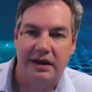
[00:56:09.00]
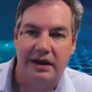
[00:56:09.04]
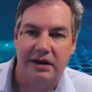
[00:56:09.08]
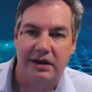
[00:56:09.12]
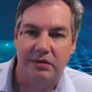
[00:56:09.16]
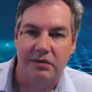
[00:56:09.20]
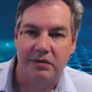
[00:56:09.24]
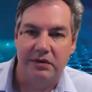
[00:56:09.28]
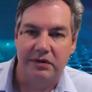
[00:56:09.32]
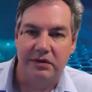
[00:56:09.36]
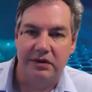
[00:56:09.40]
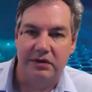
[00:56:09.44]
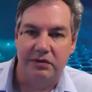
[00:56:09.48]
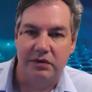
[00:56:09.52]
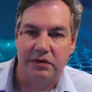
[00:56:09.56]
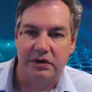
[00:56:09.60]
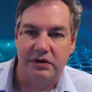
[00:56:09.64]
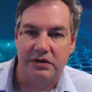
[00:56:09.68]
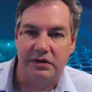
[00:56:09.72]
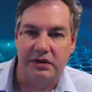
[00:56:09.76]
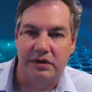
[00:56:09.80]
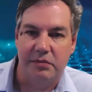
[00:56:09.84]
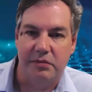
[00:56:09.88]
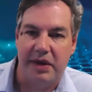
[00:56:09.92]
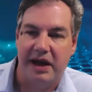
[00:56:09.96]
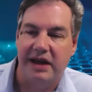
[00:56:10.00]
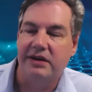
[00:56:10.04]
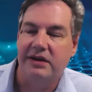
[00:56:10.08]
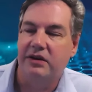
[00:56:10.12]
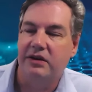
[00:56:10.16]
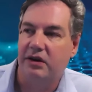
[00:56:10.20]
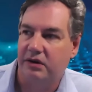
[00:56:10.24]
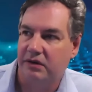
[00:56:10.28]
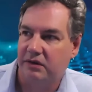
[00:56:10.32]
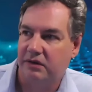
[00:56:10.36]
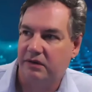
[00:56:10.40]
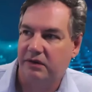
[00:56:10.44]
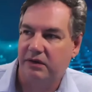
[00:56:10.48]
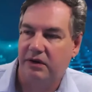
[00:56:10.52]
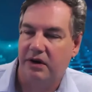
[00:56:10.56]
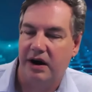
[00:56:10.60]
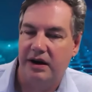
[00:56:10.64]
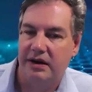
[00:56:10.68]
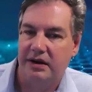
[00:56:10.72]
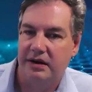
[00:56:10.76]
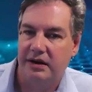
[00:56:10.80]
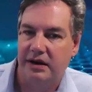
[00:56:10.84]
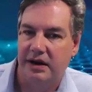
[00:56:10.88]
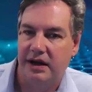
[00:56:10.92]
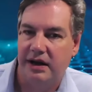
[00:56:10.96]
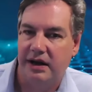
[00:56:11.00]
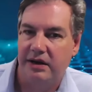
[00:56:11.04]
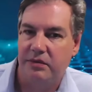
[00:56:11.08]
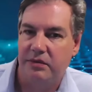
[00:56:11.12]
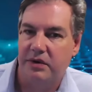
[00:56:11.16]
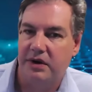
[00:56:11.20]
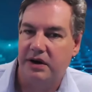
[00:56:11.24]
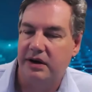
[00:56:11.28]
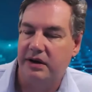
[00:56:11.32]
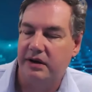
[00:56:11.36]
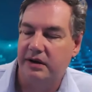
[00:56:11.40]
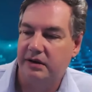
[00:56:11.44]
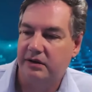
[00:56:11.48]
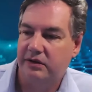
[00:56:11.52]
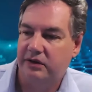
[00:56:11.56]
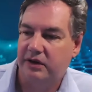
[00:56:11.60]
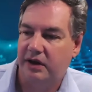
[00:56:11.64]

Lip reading: Was the original, and patent got granted in 81.